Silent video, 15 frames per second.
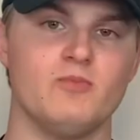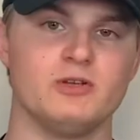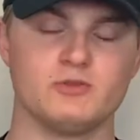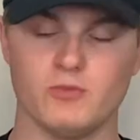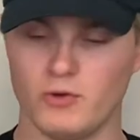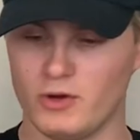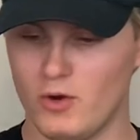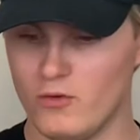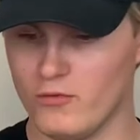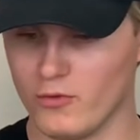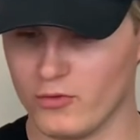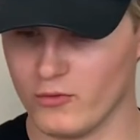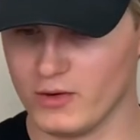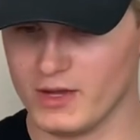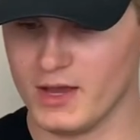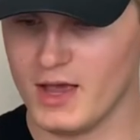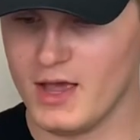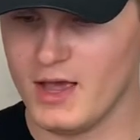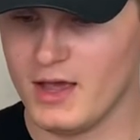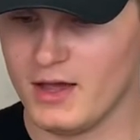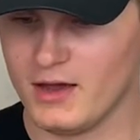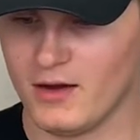Pittsburgh
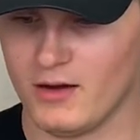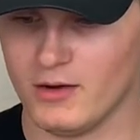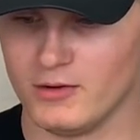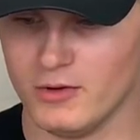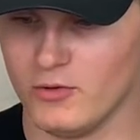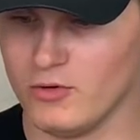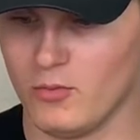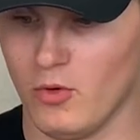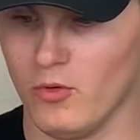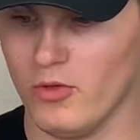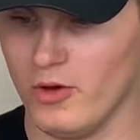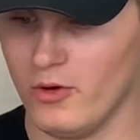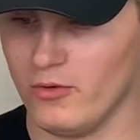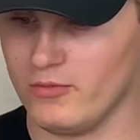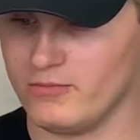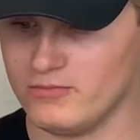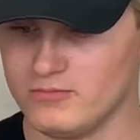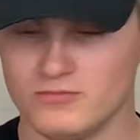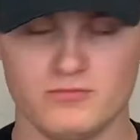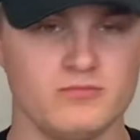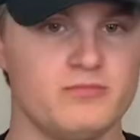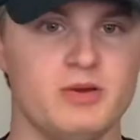0-for-3. Notable, though,
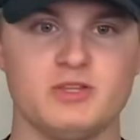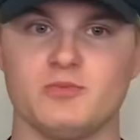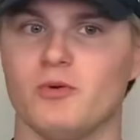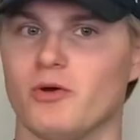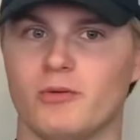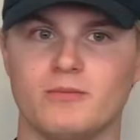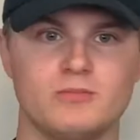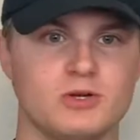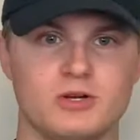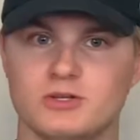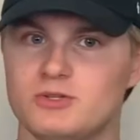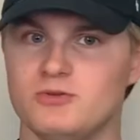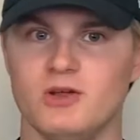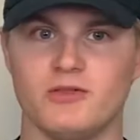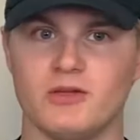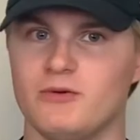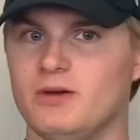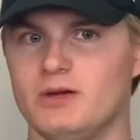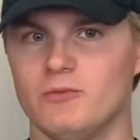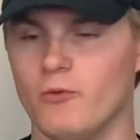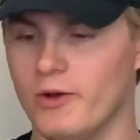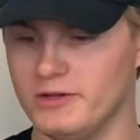Pittsburgh took a 2-0 lead.